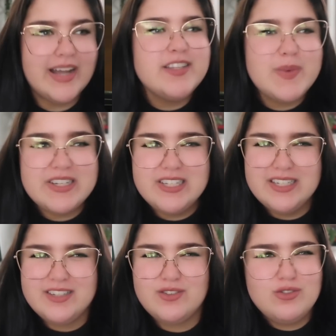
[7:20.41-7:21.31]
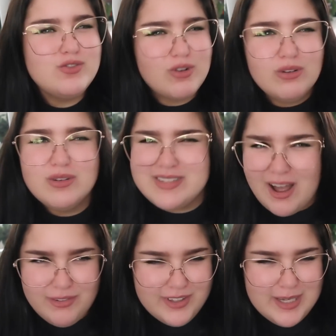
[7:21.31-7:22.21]
Especially Jongho's
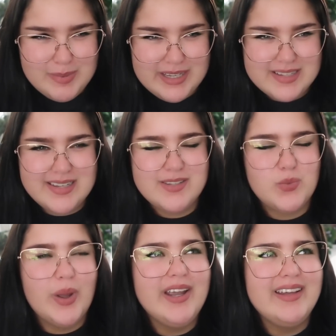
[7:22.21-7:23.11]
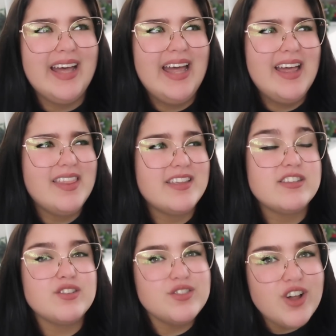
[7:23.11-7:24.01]
outfit, because he's wearing this
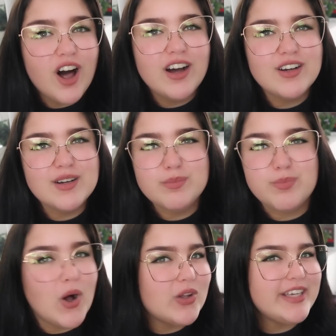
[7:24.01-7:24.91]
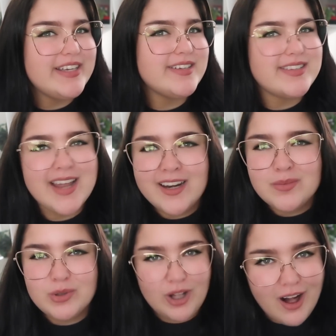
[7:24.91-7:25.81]
long bulky
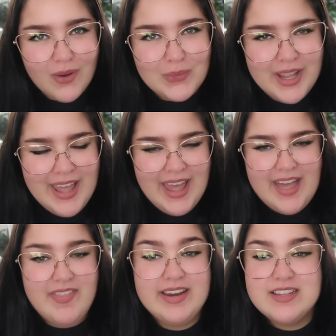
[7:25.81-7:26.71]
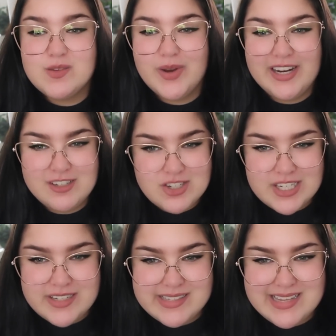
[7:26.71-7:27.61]
denim coat and then he's wearing
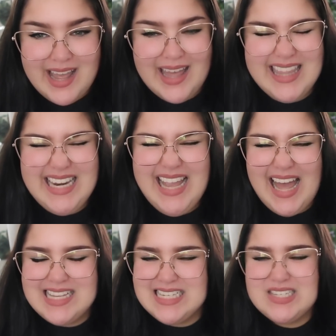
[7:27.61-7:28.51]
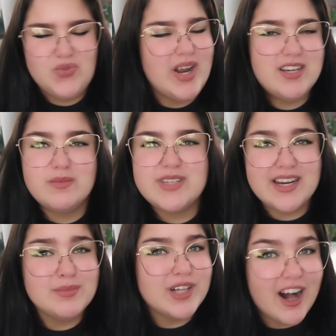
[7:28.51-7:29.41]
jeans and then he has this random
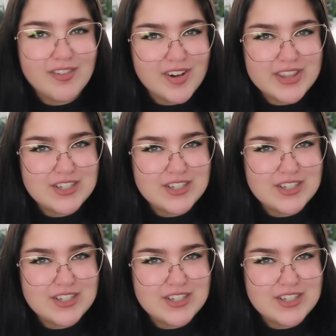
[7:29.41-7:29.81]
denim cuff on the